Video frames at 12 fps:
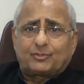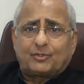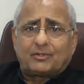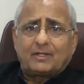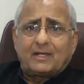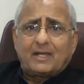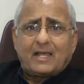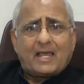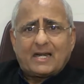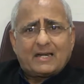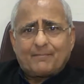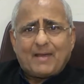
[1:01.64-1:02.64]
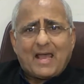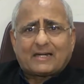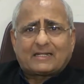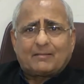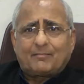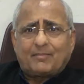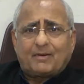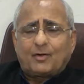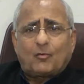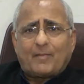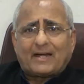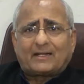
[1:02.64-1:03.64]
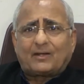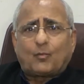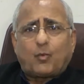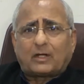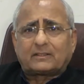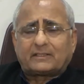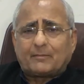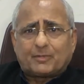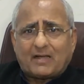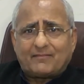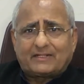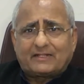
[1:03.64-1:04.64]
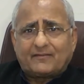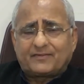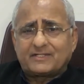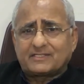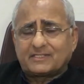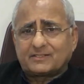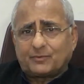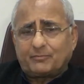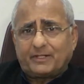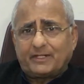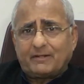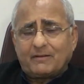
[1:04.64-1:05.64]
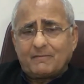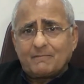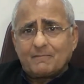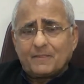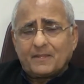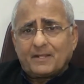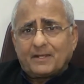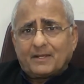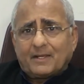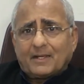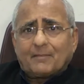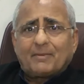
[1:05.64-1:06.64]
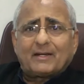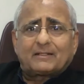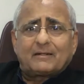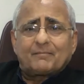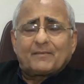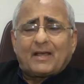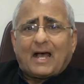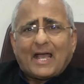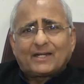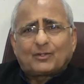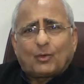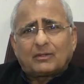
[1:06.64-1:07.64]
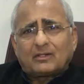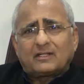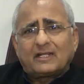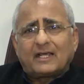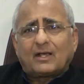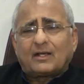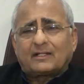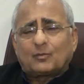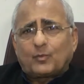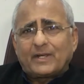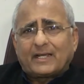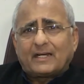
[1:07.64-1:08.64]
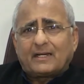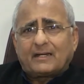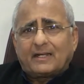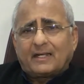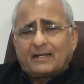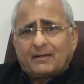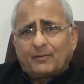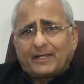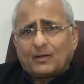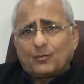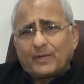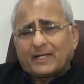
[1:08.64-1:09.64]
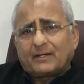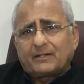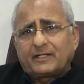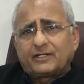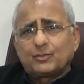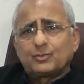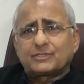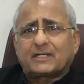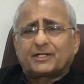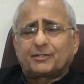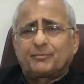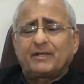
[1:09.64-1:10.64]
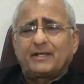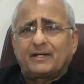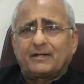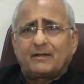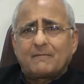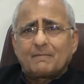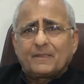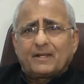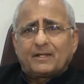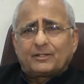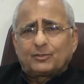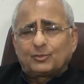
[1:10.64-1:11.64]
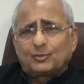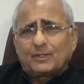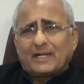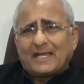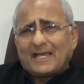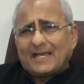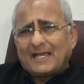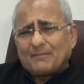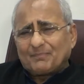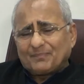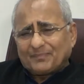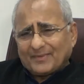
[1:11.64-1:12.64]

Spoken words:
took, and he backed him no matter what their private differences would be. But I don't think that we can reduce Kashmir to a